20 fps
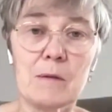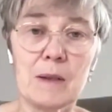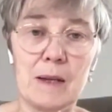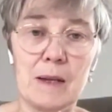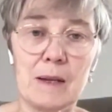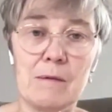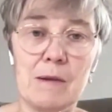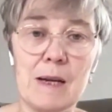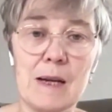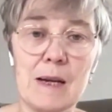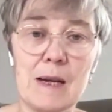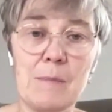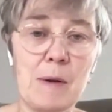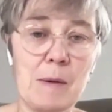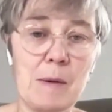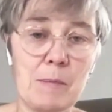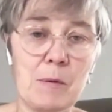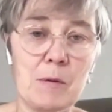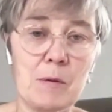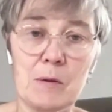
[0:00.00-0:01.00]
thing, really.
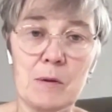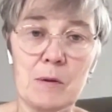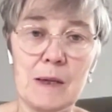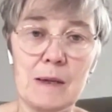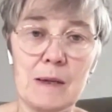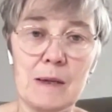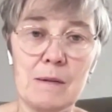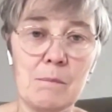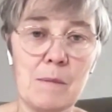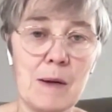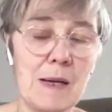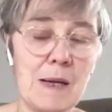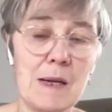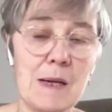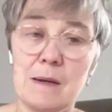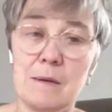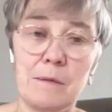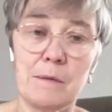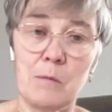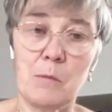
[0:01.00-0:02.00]
People do it in
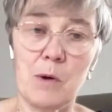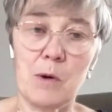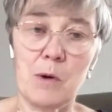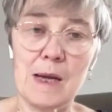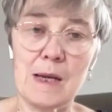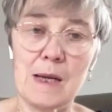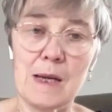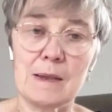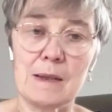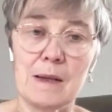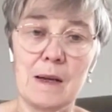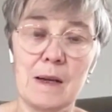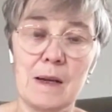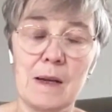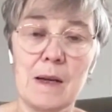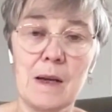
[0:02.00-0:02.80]
many different ways.